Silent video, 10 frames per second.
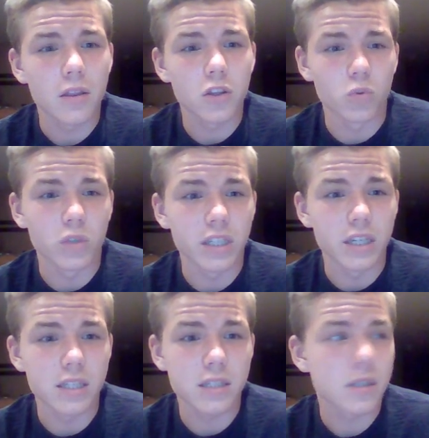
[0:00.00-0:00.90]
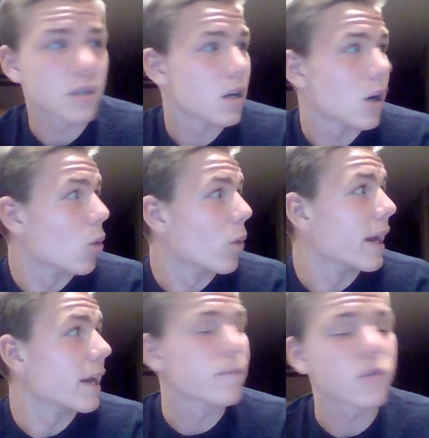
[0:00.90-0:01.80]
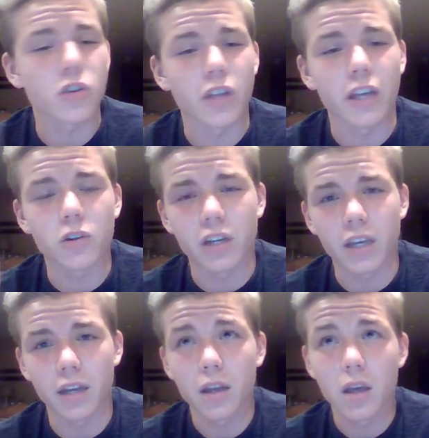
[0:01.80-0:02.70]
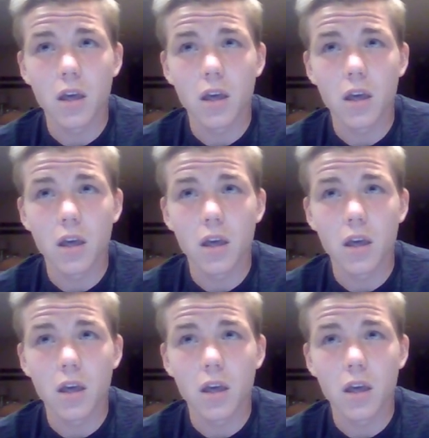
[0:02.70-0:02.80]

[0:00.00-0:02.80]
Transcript: they'll release a way so that you can get